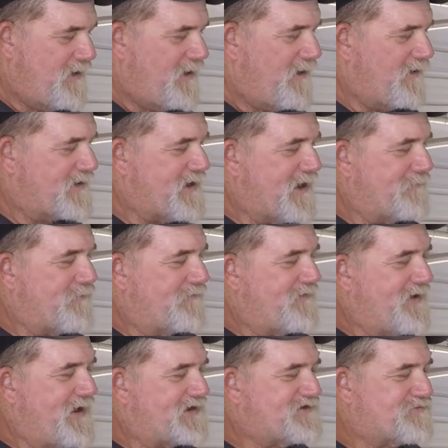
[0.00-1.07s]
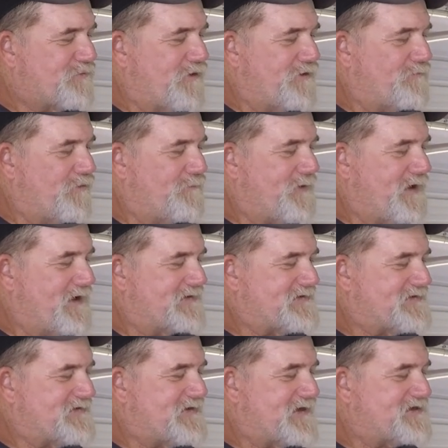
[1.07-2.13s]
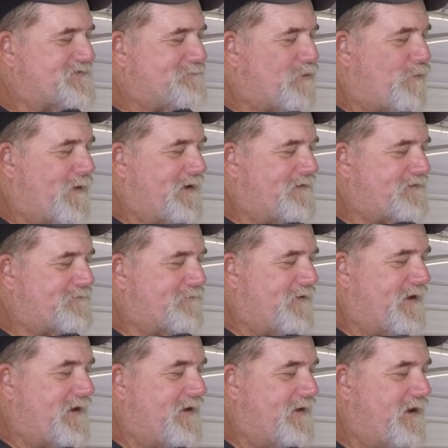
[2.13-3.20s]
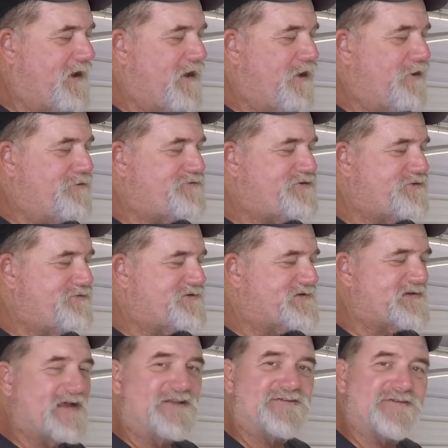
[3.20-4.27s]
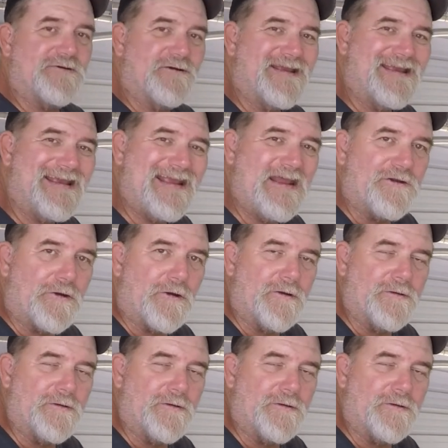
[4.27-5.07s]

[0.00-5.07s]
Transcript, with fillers: Okay, well, the next one would be a 6.3 O2 sensor heater.